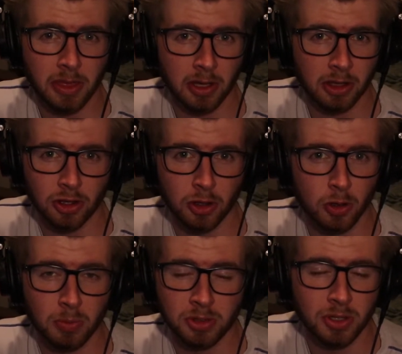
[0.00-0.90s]
the
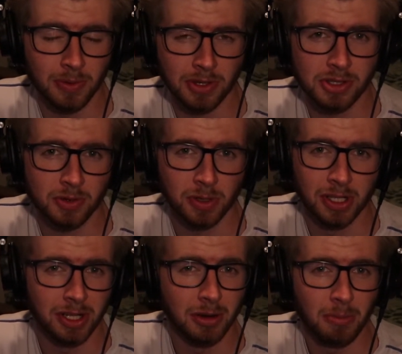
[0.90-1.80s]
cube to the
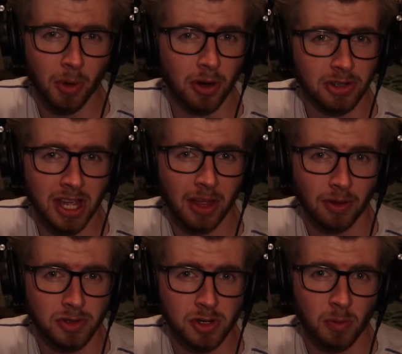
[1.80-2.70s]
screen in a more
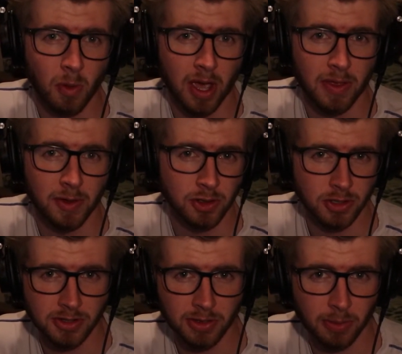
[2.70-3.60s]
intelligent way than
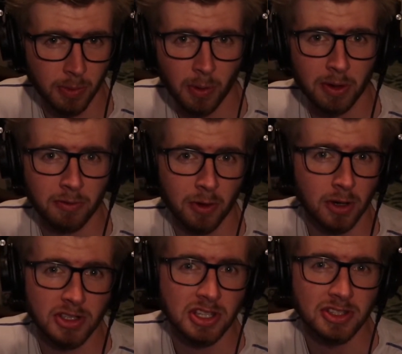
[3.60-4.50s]
just throwing
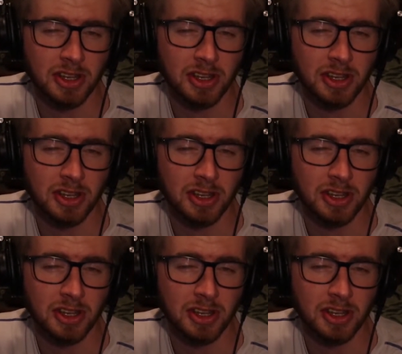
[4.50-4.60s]
vertices at